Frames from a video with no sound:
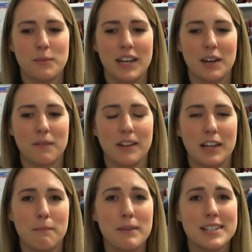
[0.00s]
we get
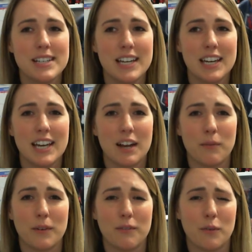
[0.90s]
really busy, and
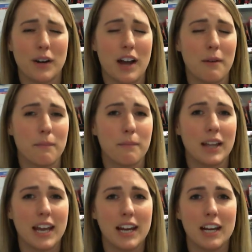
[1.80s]
if we're not
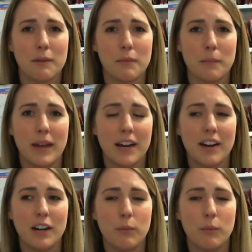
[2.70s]
planning and preparing,